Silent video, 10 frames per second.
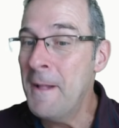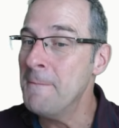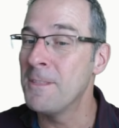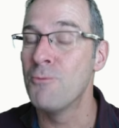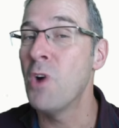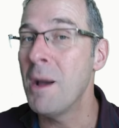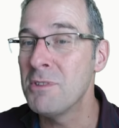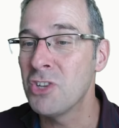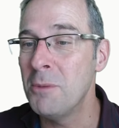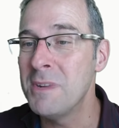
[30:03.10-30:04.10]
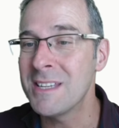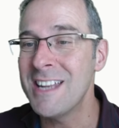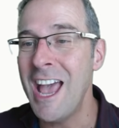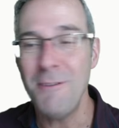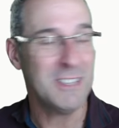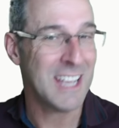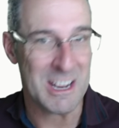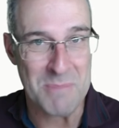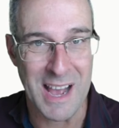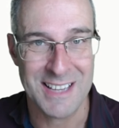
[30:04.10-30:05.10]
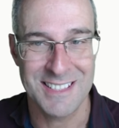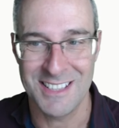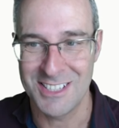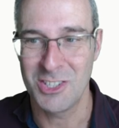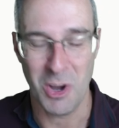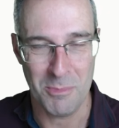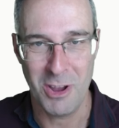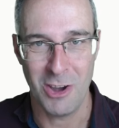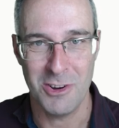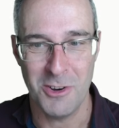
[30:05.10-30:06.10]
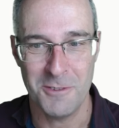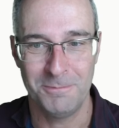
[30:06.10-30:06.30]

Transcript: The ribosome doesn't have to get past the stop codon.